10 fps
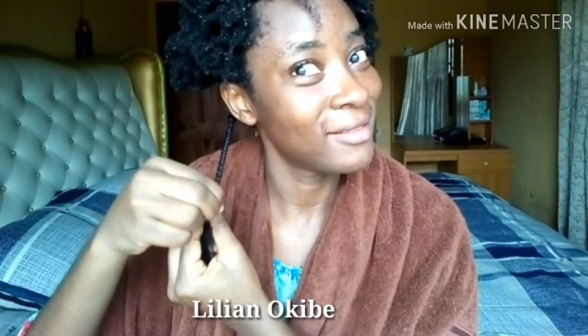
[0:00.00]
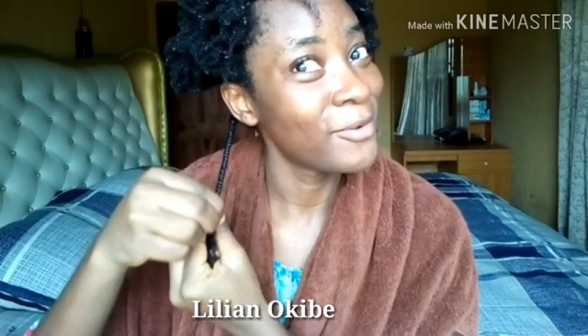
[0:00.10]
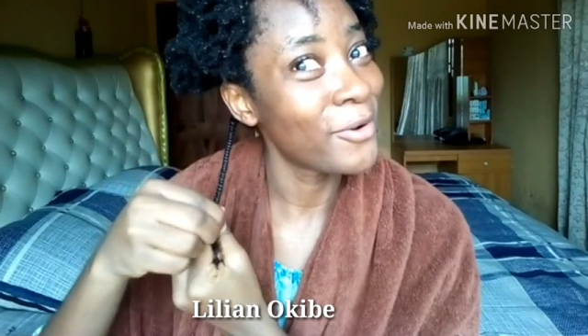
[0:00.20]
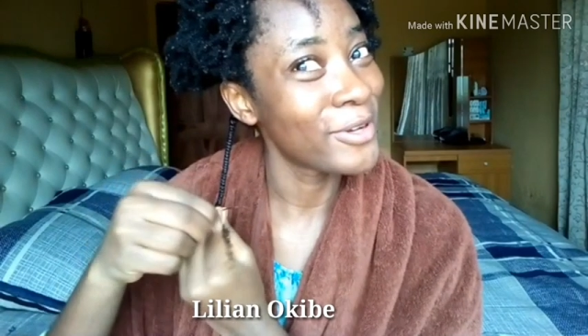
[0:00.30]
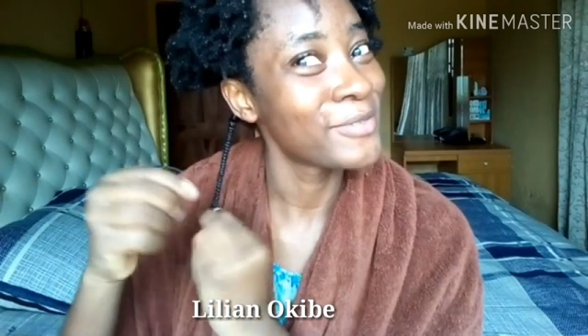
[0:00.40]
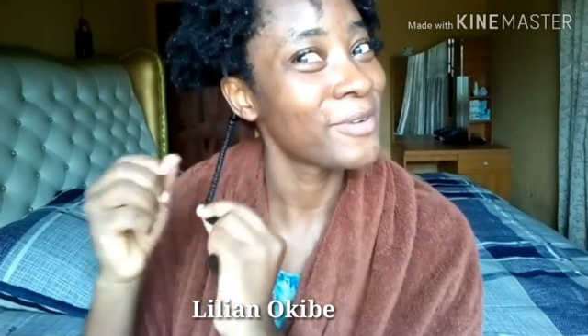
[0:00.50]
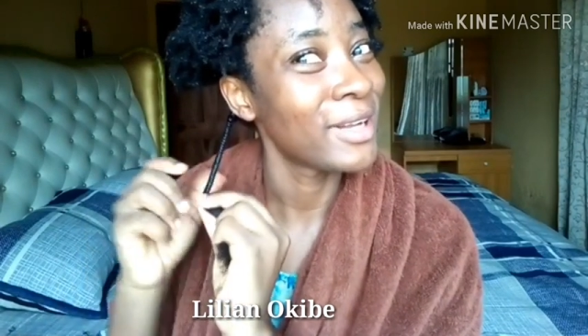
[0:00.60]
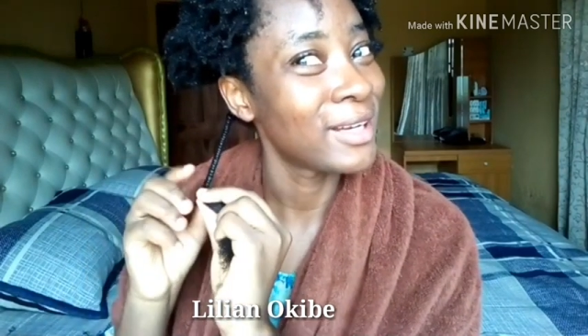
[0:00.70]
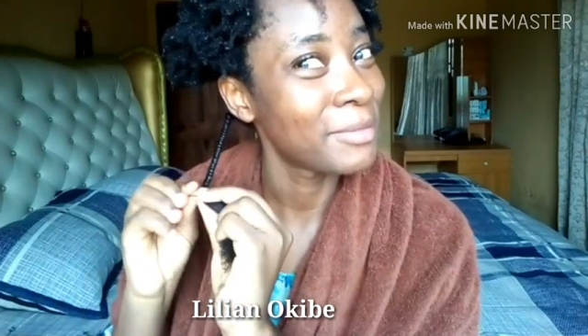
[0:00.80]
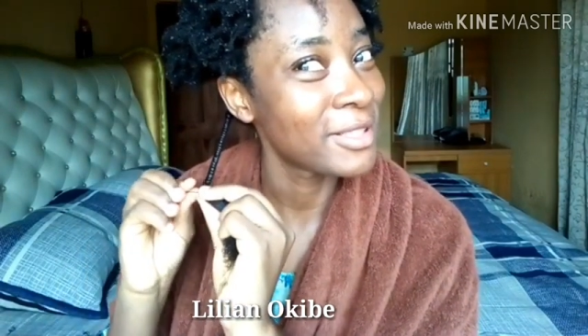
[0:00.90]
no cause for
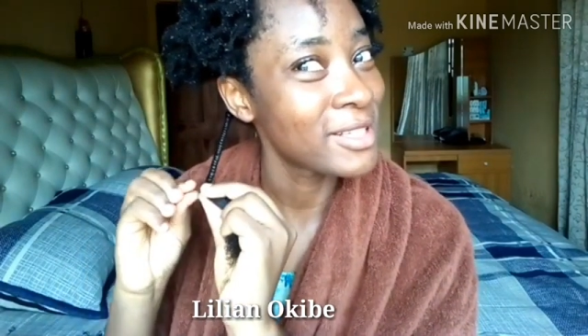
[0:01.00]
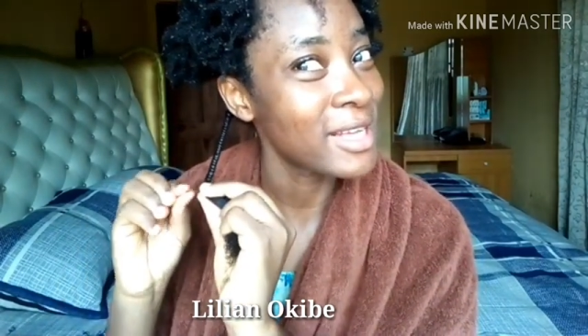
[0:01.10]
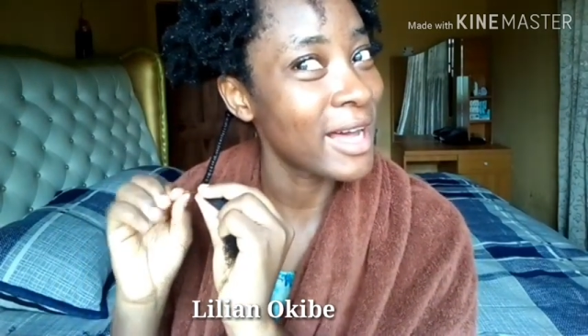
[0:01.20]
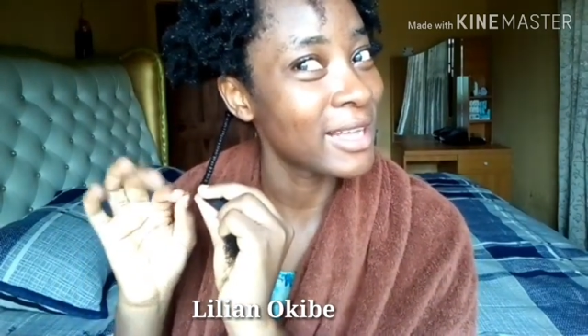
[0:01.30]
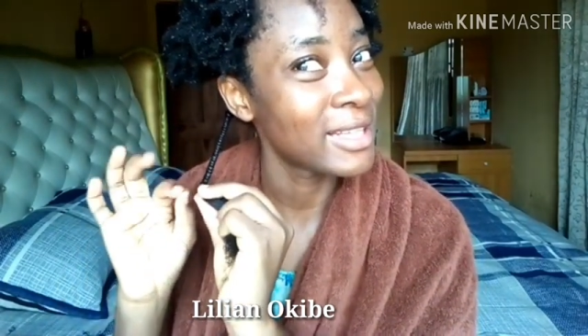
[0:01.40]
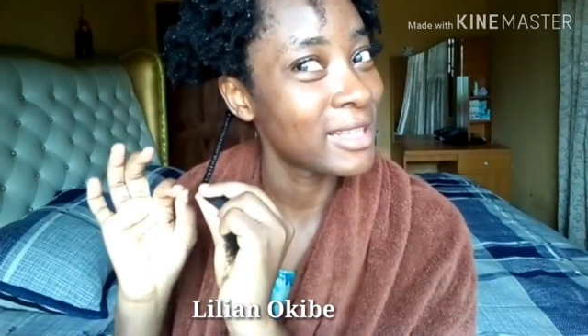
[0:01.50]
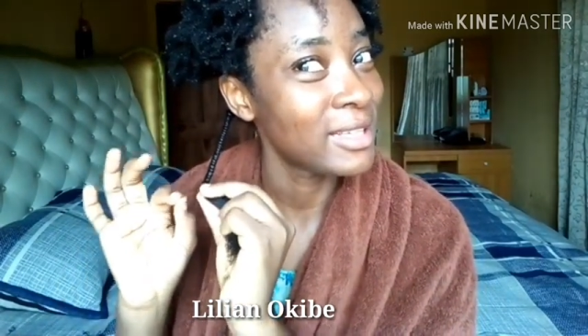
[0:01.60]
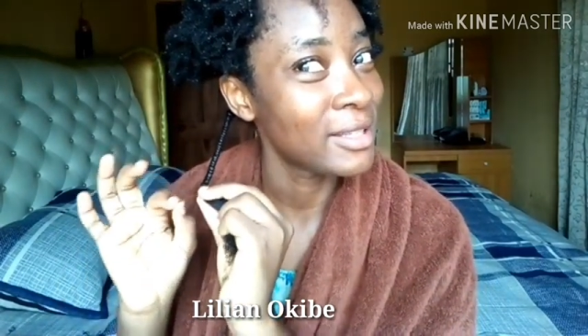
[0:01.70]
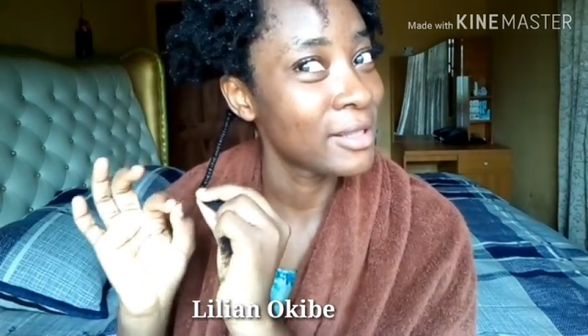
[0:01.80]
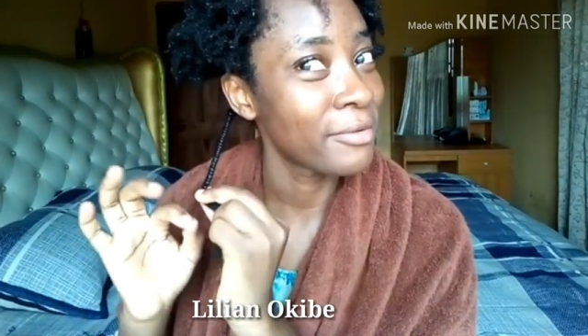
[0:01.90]
alarm, I just add
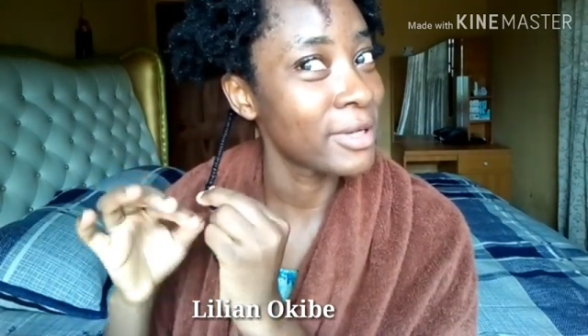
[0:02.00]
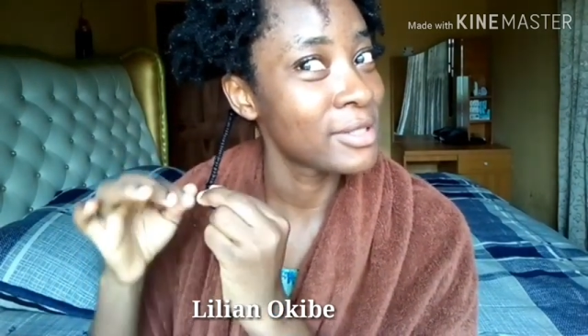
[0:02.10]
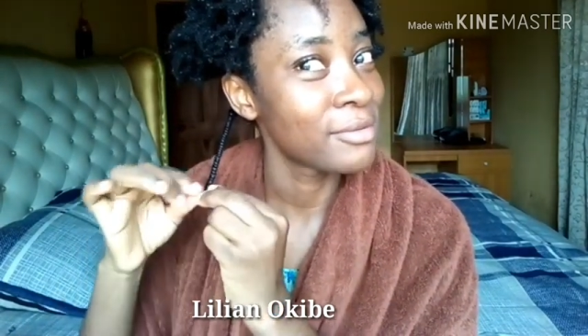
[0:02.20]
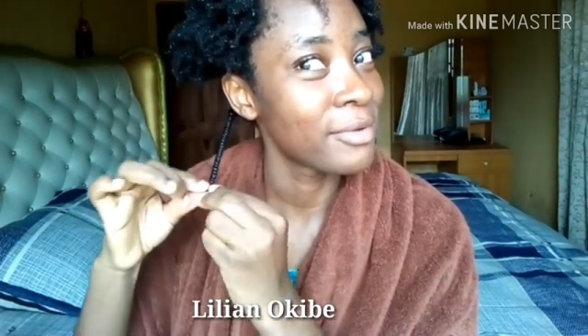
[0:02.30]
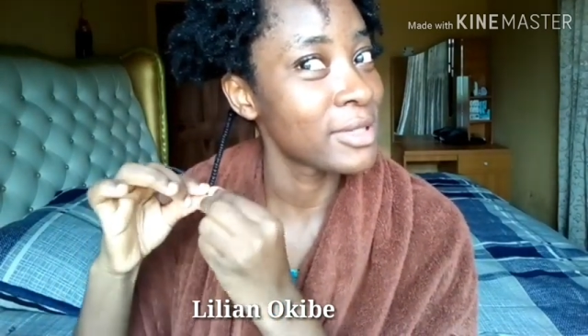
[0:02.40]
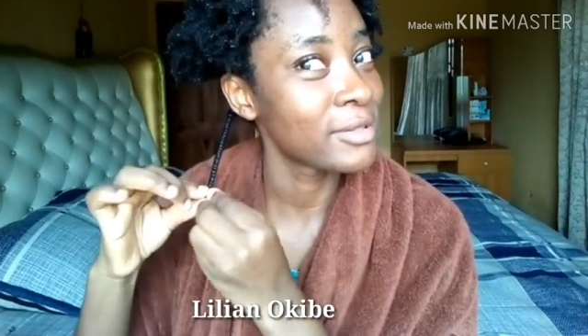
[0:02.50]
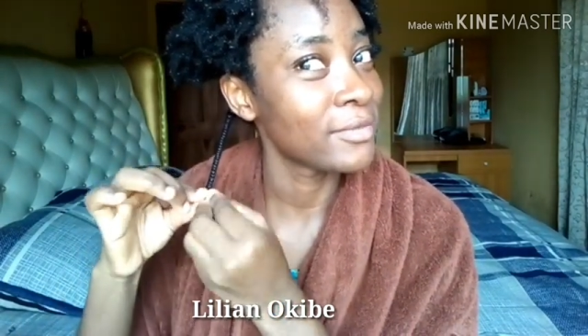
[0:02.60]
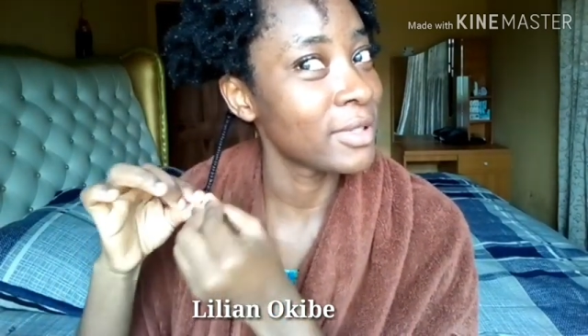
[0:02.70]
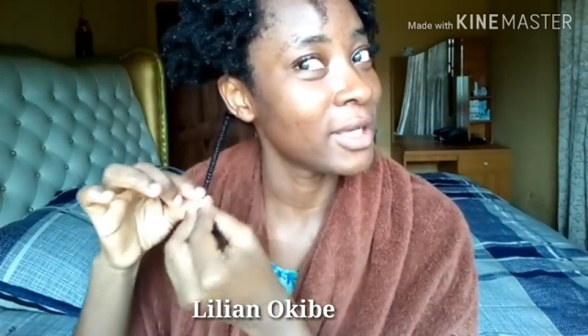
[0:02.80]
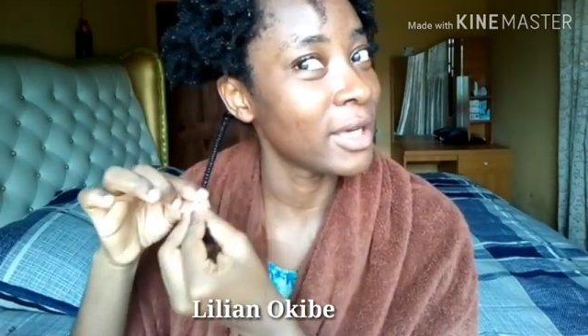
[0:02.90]
the thread to the rest
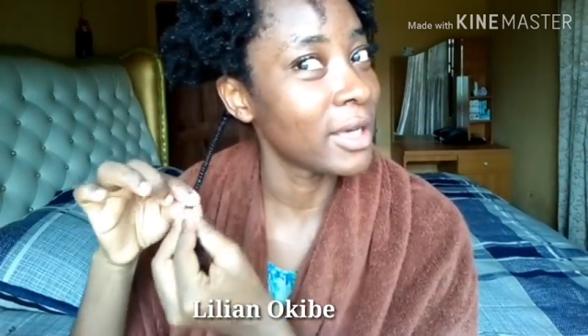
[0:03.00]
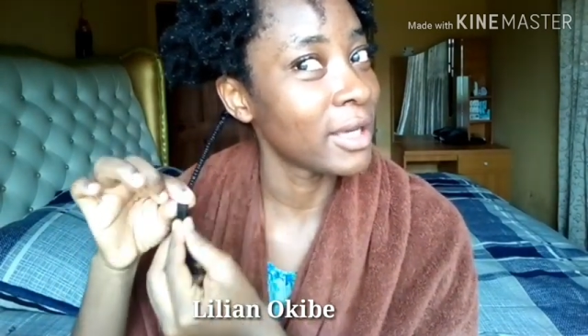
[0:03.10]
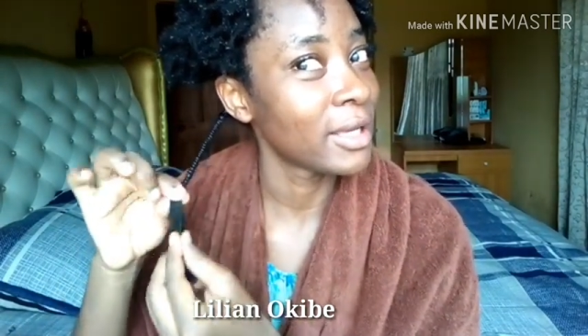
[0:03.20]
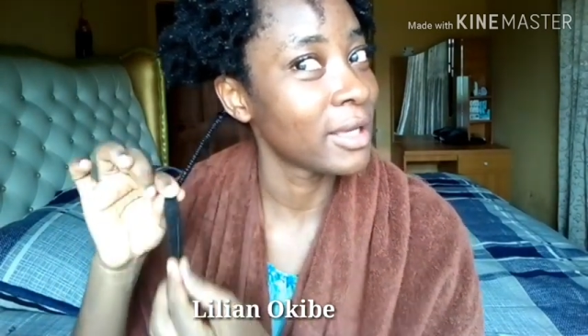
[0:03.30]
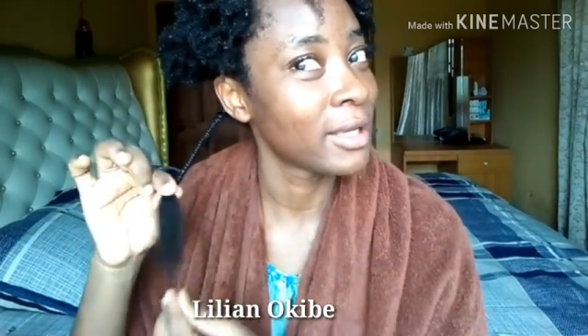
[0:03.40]
of the hair,